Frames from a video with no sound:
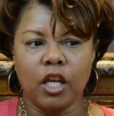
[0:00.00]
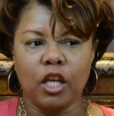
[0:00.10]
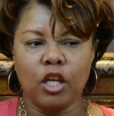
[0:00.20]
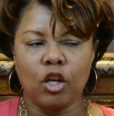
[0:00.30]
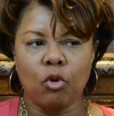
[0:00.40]

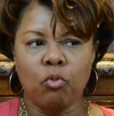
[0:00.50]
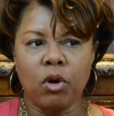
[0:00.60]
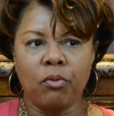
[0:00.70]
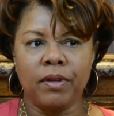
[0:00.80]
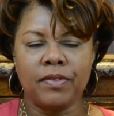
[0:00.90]

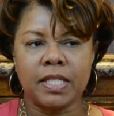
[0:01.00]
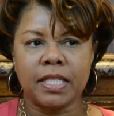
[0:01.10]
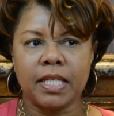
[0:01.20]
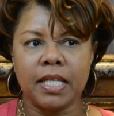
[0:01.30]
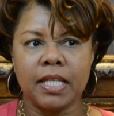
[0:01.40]
What we've
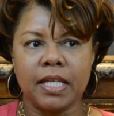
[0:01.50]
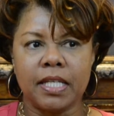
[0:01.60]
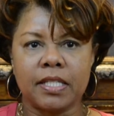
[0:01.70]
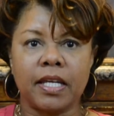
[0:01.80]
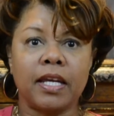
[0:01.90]
seen
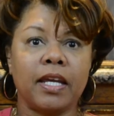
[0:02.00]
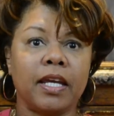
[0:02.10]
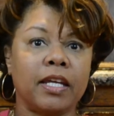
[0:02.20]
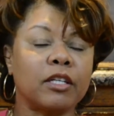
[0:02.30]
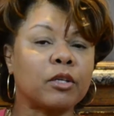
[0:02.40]
is a
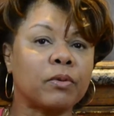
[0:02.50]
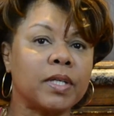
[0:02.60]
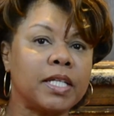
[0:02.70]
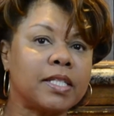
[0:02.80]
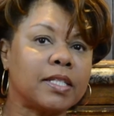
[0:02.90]

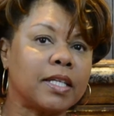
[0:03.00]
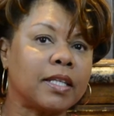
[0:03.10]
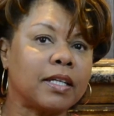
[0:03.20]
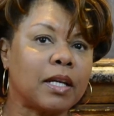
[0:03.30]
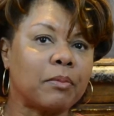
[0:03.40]
increase in
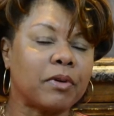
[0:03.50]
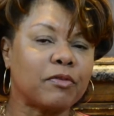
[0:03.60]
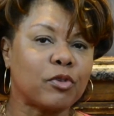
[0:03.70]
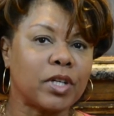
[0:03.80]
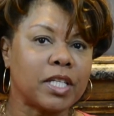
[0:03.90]
the number
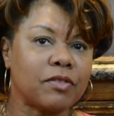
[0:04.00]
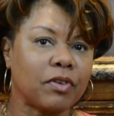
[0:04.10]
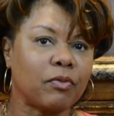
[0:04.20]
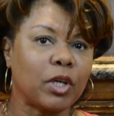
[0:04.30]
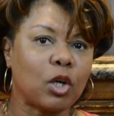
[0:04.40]
of
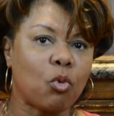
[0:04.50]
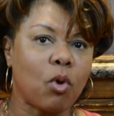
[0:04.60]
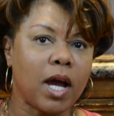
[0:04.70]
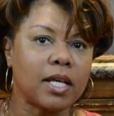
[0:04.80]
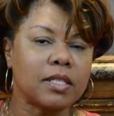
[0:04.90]
transfer
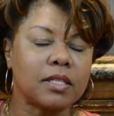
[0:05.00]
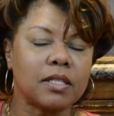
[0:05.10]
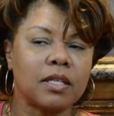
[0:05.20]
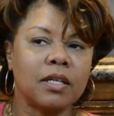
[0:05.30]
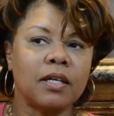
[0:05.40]
requests.
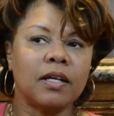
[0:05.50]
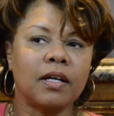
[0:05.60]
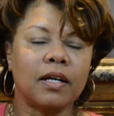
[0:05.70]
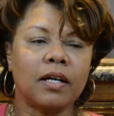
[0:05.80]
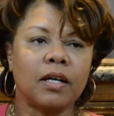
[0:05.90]

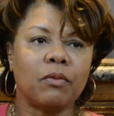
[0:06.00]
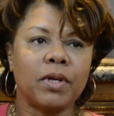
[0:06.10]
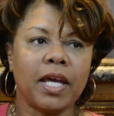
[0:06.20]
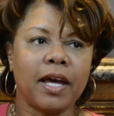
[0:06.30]
We